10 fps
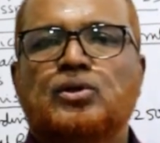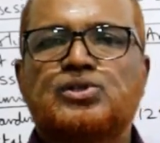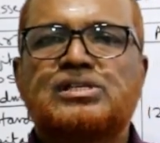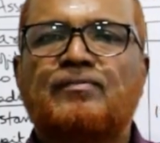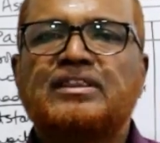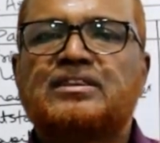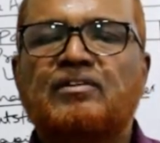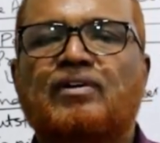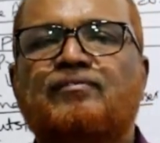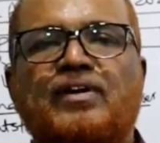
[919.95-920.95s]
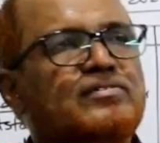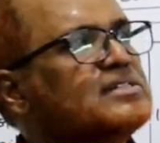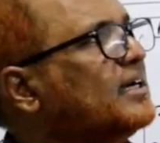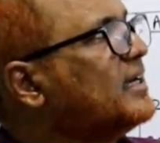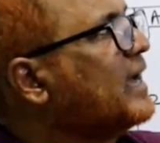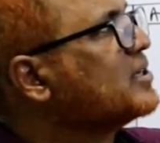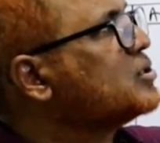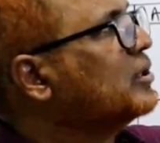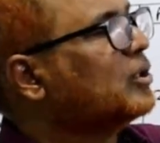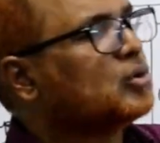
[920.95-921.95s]
so 7315 is the
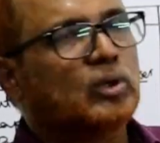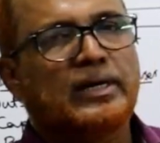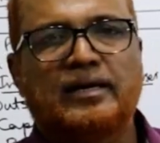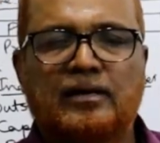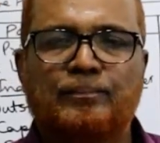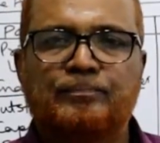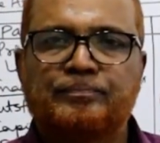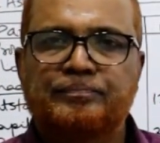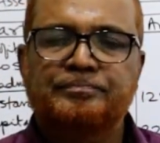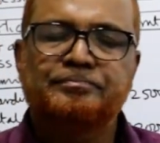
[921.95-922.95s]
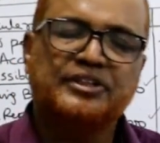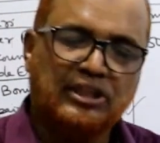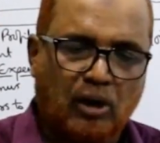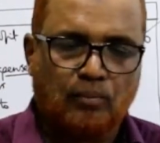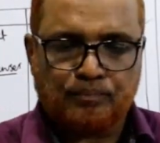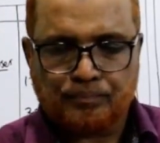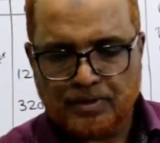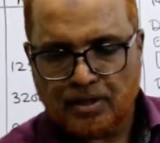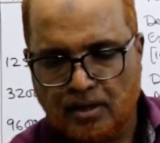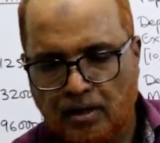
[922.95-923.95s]
tax on the total income now
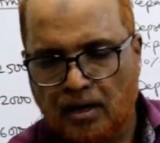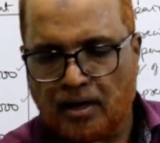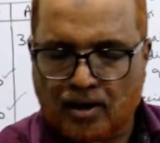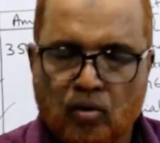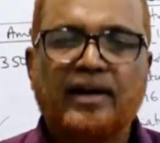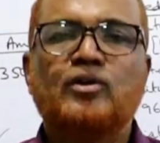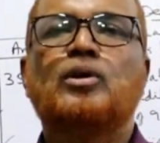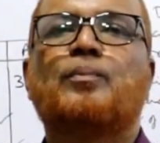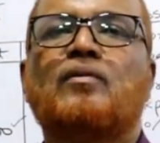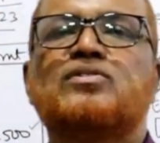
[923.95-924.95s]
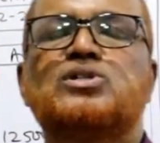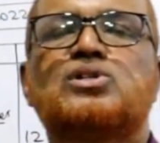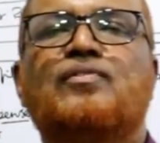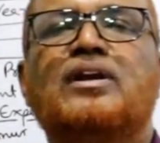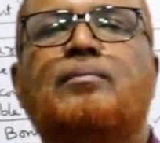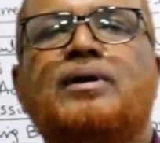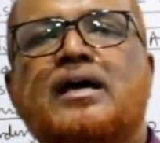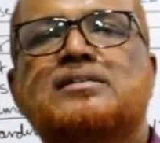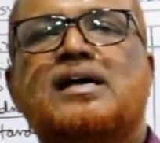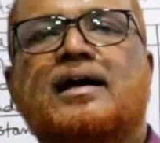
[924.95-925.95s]
according to the provisions of income
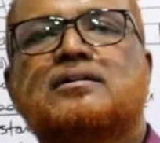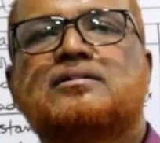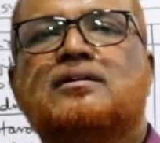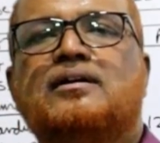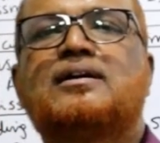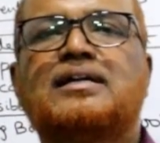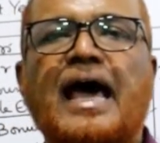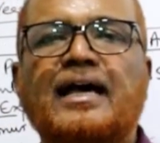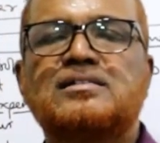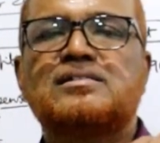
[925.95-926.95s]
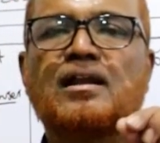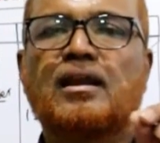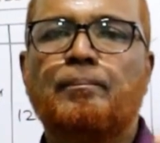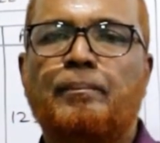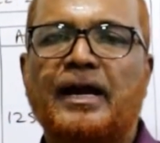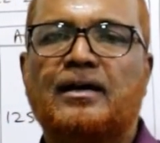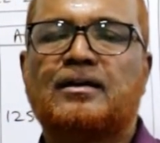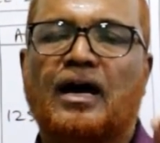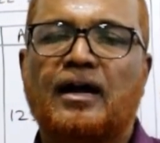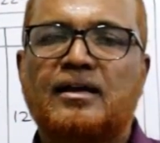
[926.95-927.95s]
tax act tax
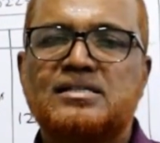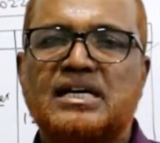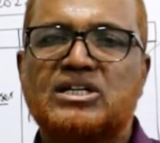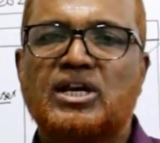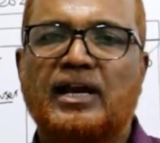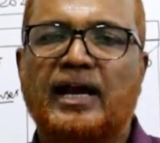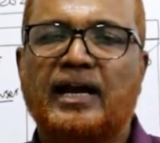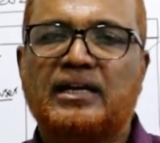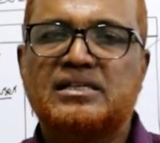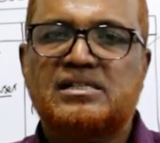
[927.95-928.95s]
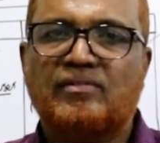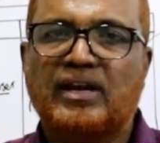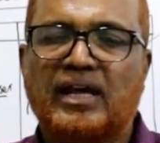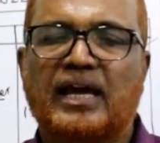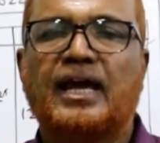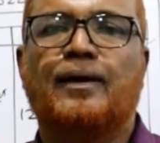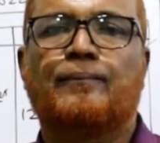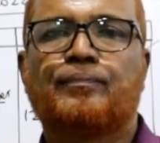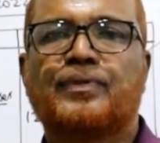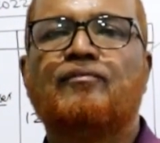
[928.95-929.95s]
rebate under section 87a
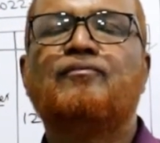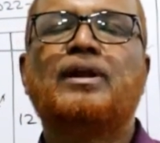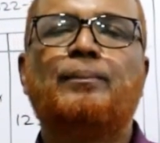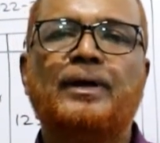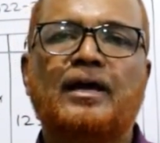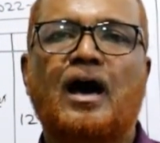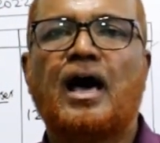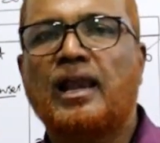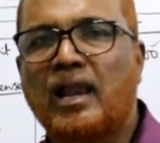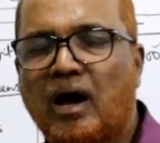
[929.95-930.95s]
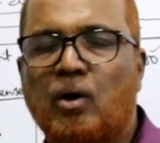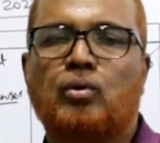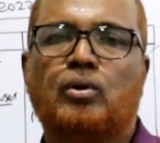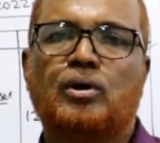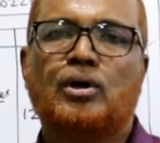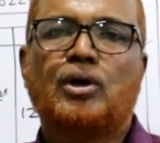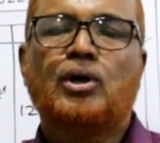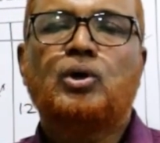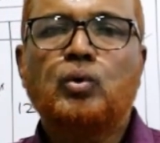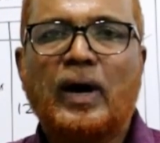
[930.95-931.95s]
will be allowed
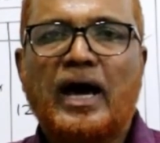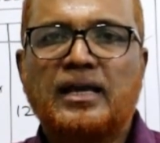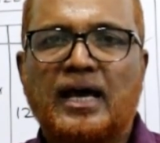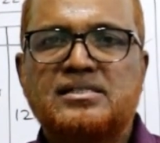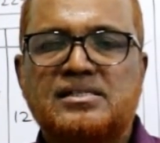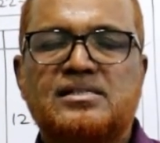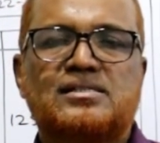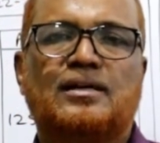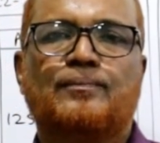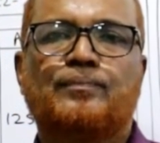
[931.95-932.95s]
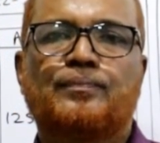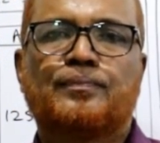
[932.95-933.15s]
to an assessee